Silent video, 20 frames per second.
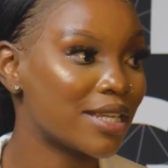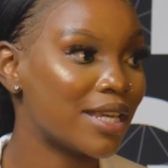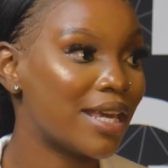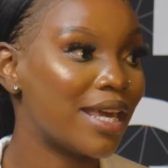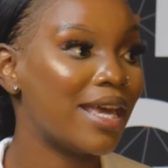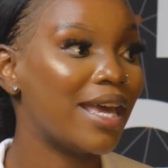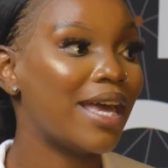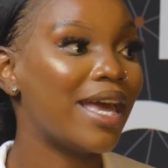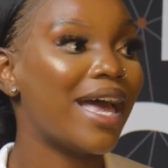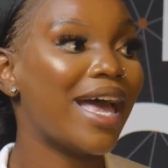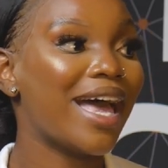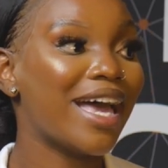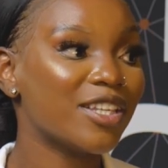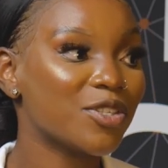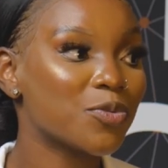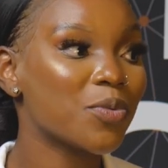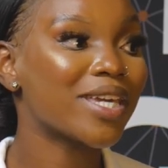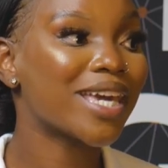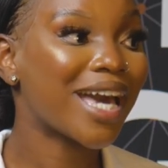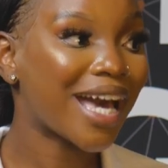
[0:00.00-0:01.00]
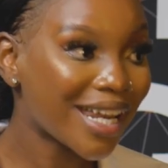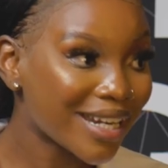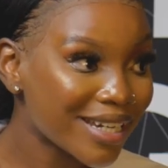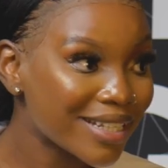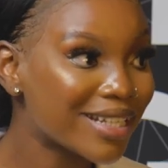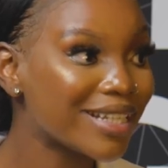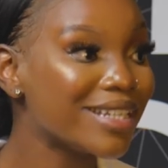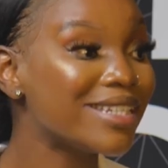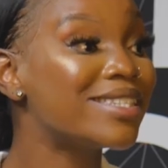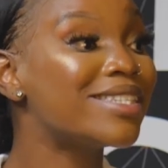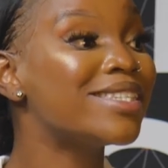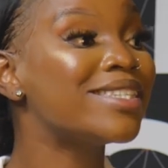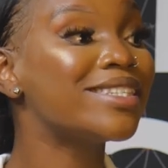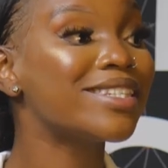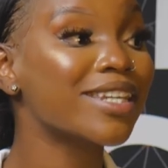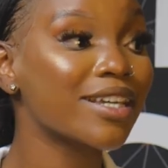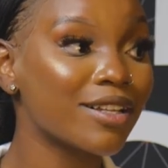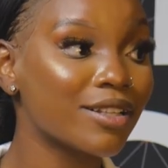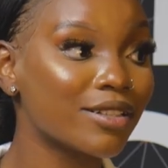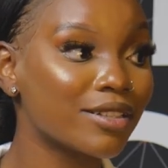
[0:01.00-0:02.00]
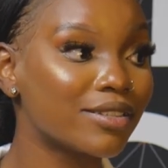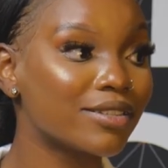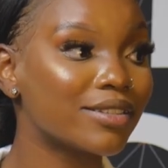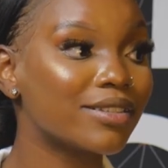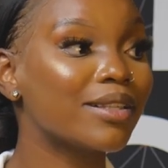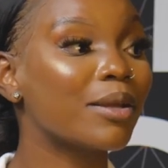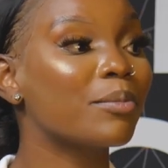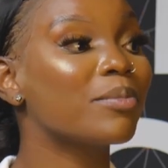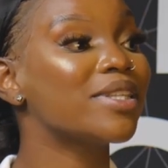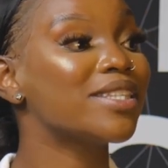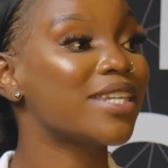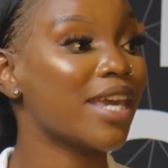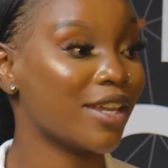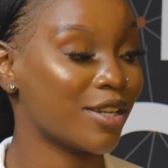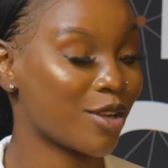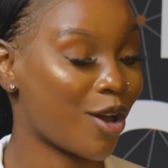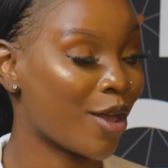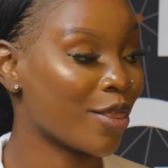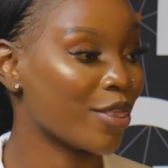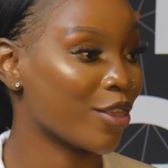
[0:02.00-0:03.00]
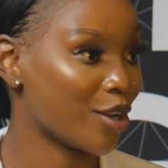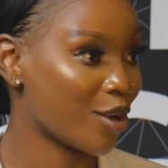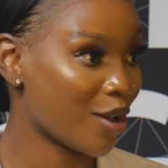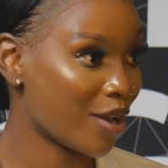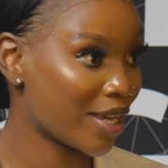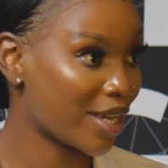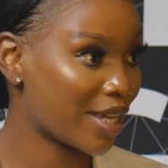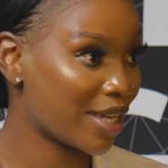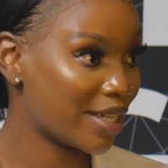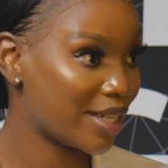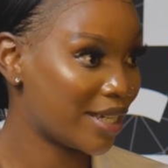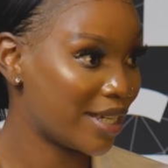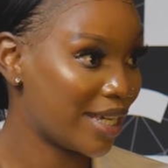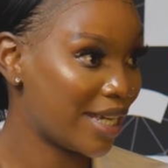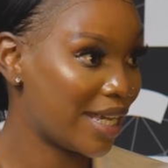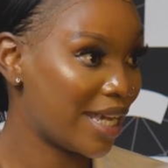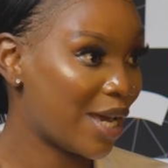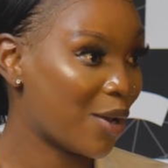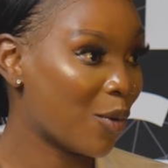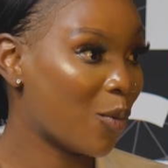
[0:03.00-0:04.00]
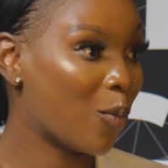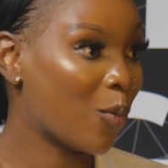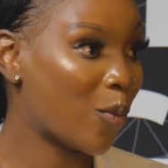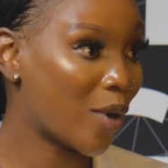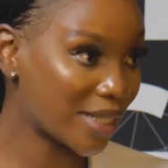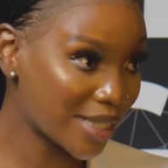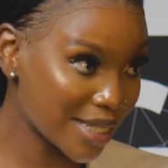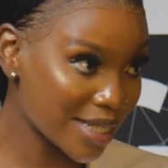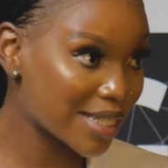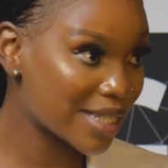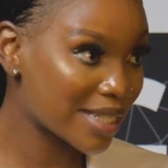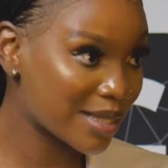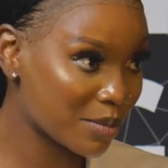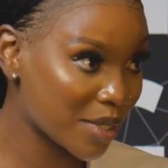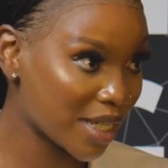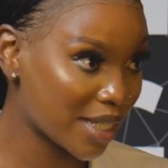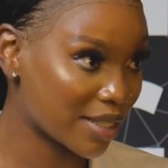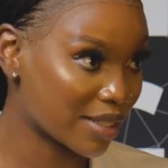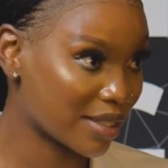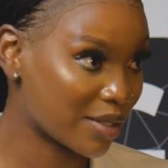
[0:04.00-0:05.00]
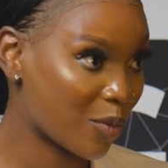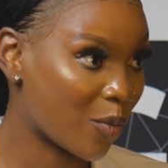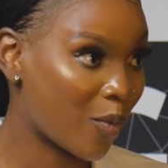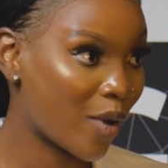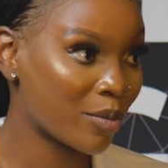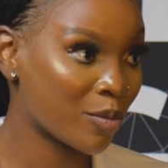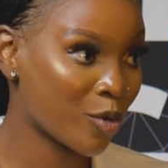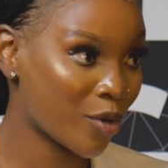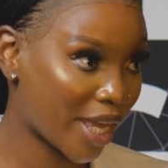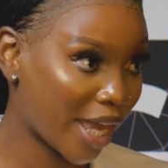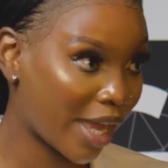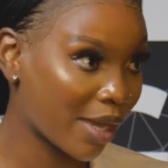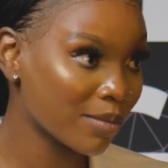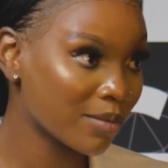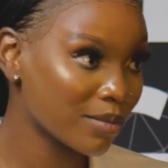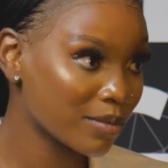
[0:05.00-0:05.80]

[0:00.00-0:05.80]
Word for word: Yeah. And we're currently still number 10 on the log. Yes. What does this mean? One hey, look, game?